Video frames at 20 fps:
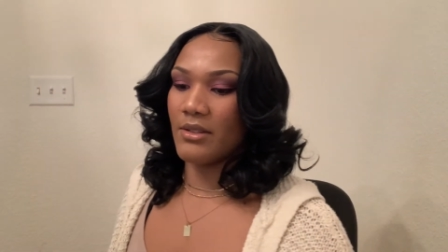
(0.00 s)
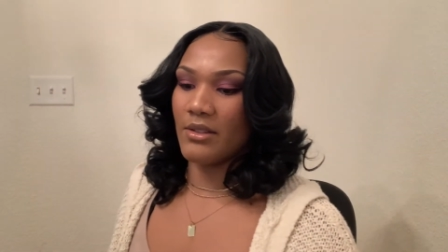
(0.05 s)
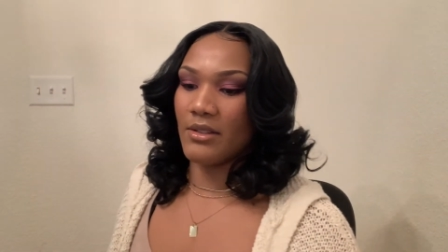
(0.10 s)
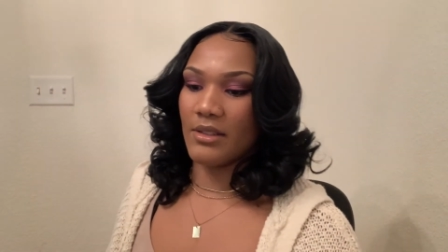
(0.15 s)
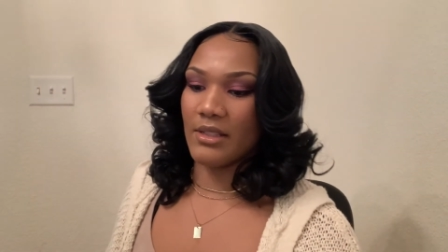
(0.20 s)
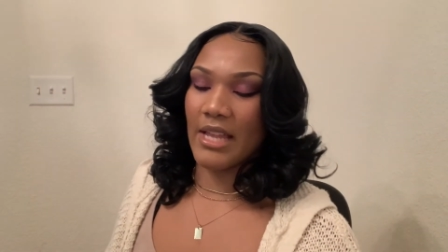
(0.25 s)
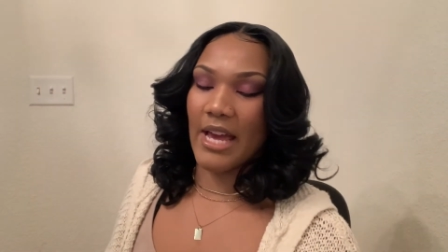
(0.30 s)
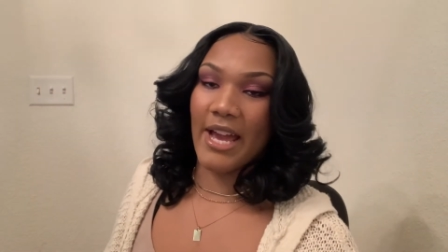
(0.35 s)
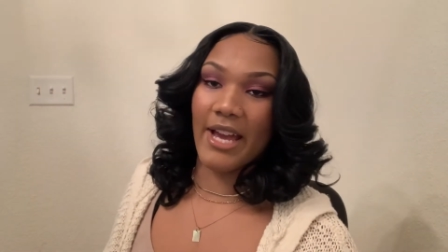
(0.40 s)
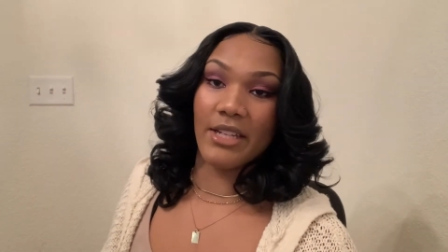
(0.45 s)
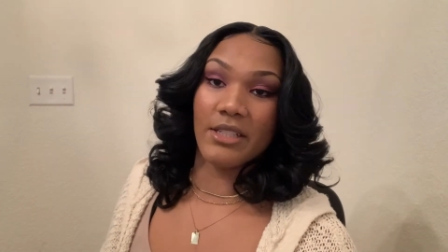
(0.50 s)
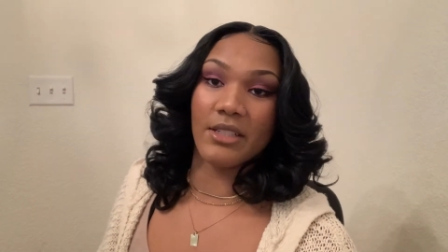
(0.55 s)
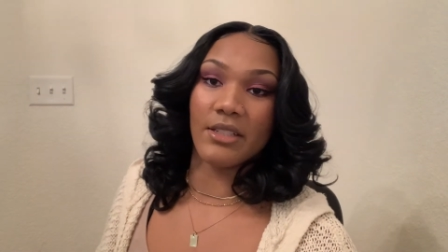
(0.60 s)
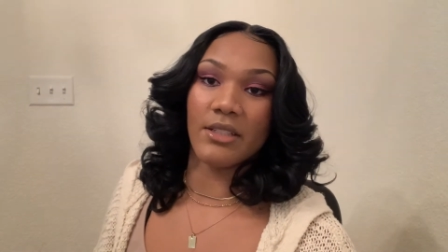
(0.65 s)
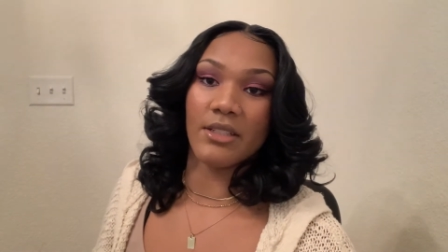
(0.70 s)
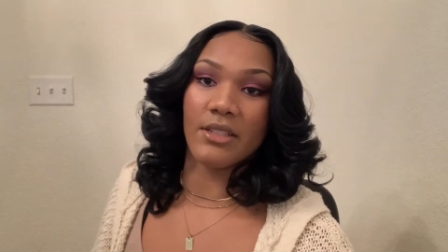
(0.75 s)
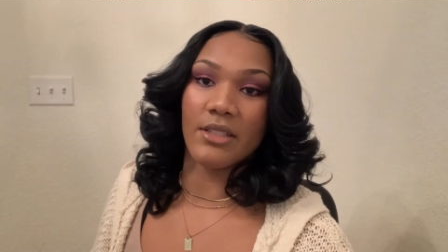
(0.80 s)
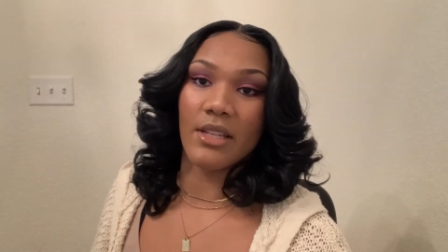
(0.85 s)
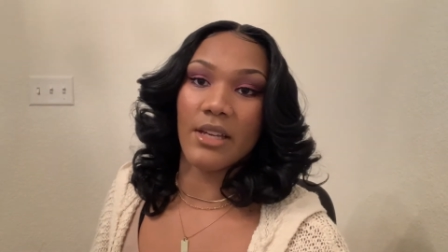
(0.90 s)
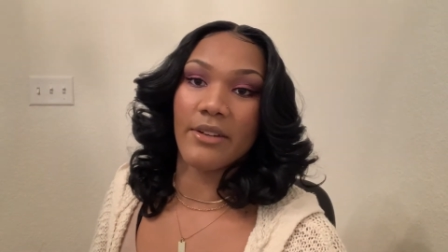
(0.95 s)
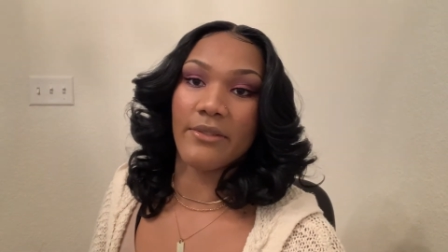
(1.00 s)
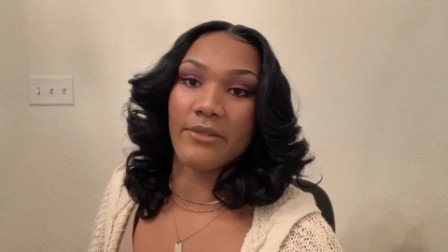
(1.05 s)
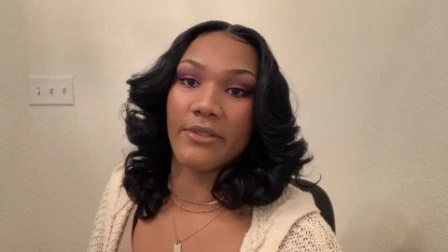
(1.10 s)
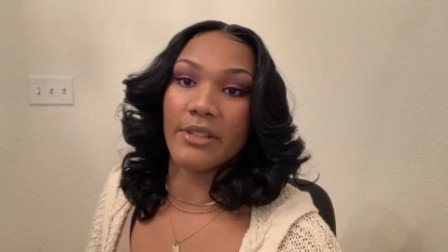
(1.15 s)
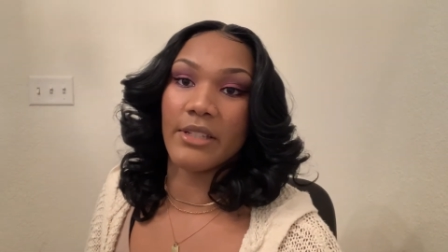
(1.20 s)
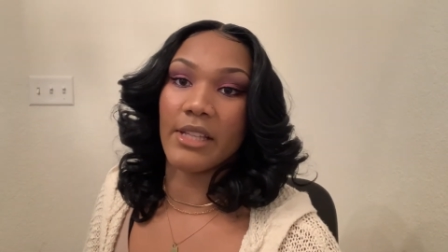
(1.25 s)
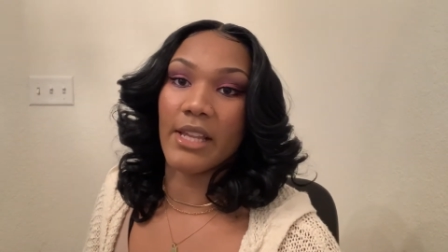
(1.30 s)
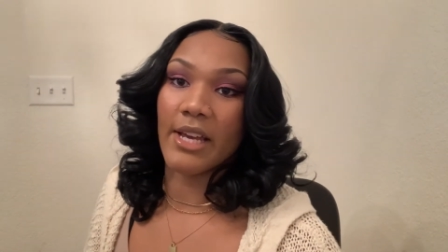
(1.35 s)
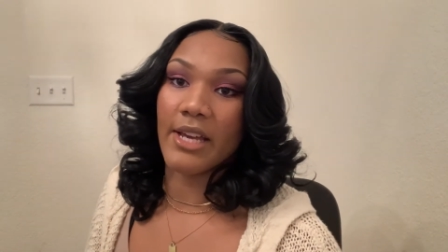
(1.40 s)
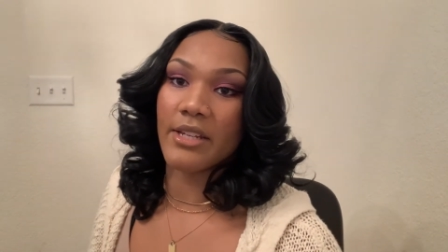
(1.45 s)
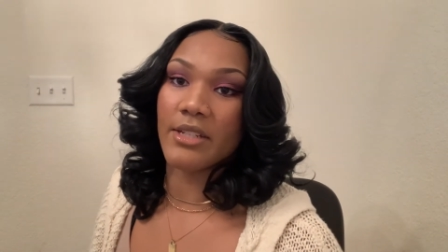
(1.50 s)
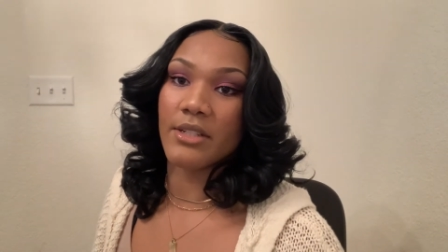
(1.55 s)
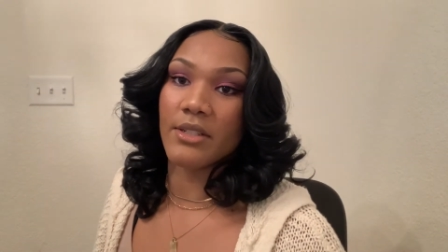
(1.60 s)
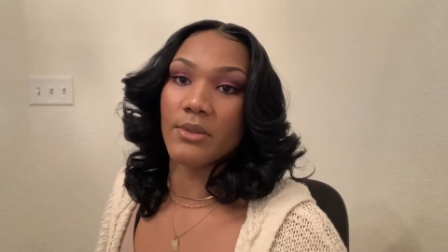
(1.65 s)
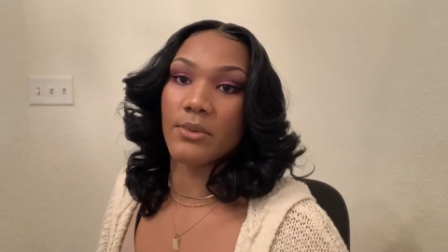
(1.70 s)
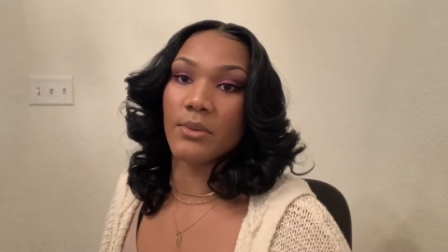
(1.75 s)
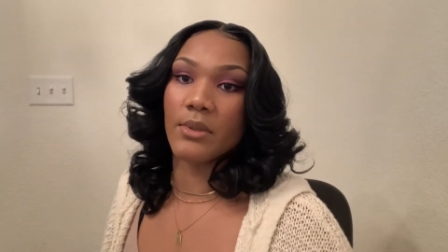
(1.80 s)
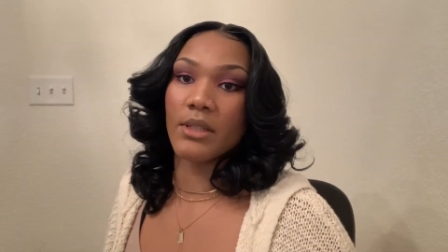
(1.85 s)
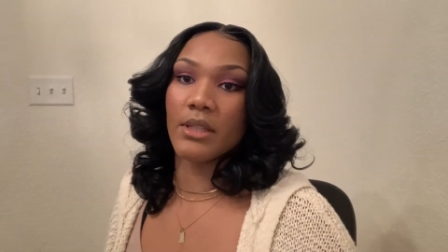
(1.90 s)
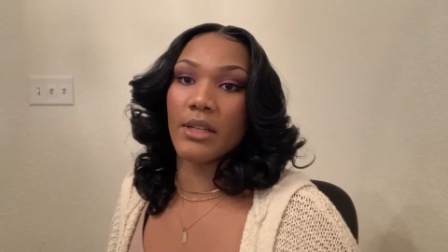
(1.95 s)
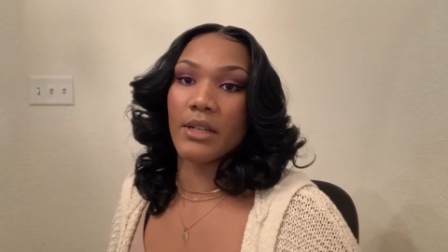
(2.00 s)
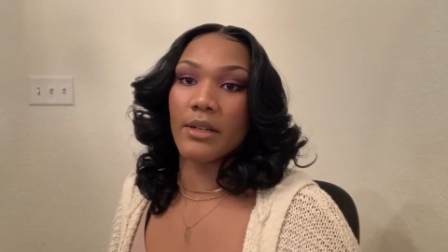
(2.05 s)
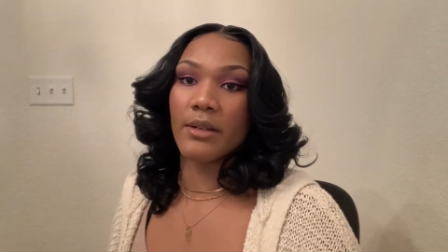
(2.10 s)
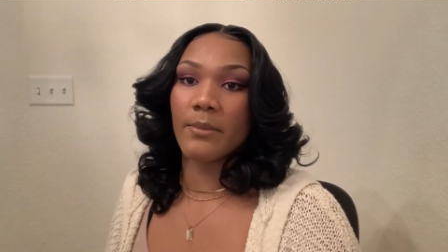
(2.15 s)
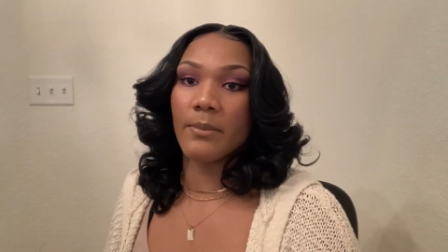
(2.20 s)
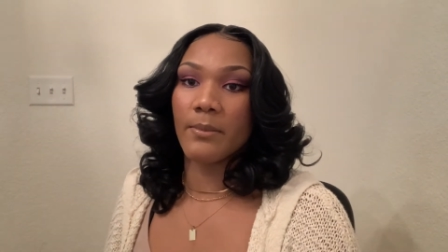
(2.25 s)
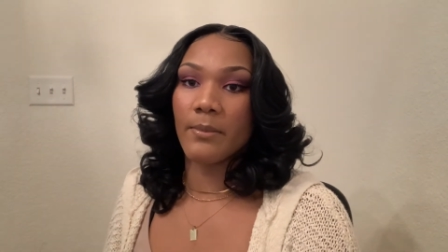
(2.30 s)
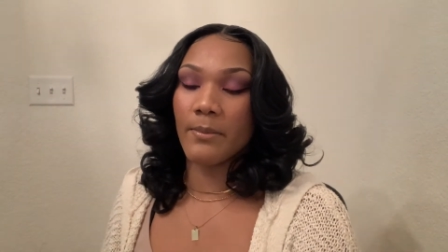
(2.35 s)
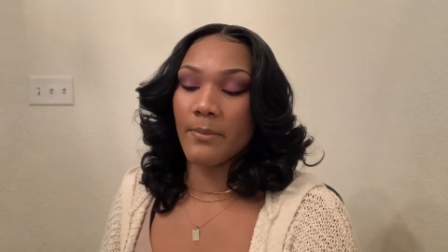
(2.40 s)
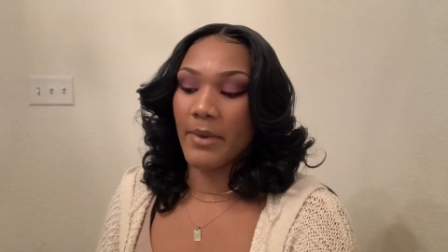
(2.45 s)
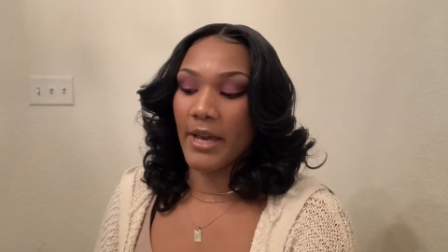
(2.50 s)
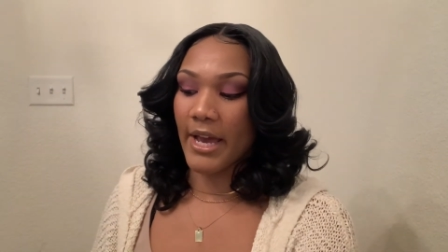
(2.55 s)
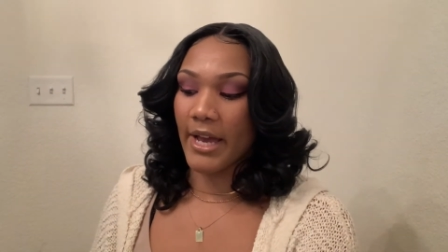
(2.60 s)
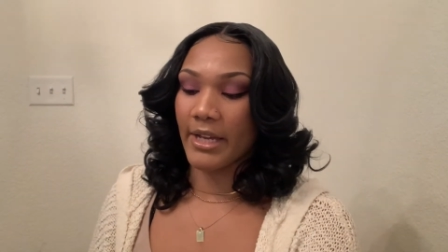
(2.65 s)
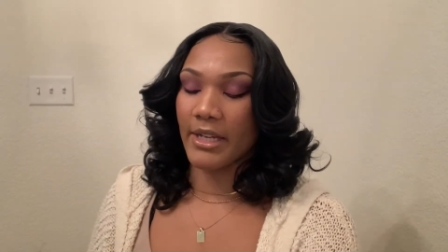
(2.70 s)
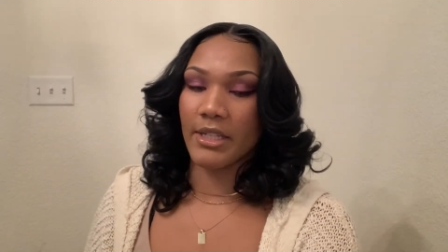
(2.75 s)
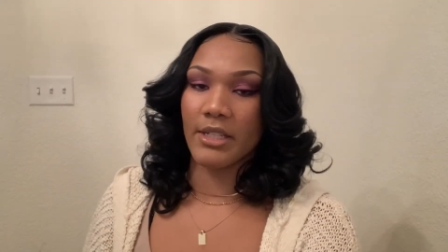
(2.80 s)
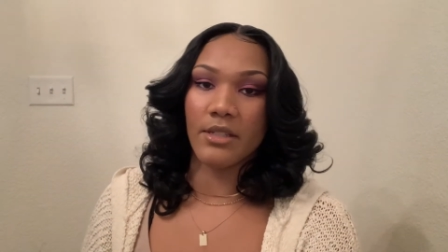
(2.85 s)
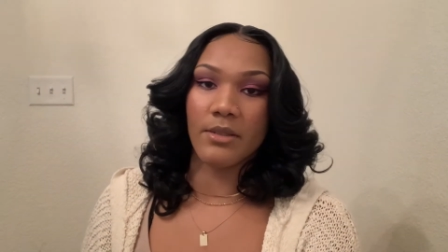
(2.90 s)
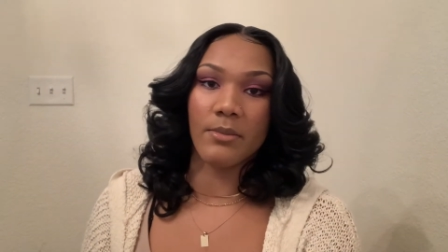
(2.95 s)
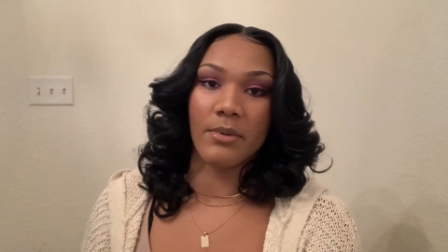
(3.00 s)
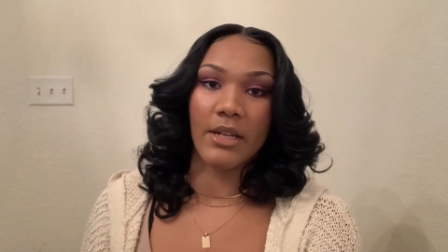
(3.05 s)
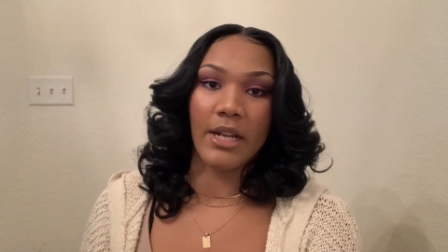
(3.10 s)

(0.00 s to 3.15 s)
lashes, like free lashes with their package, but I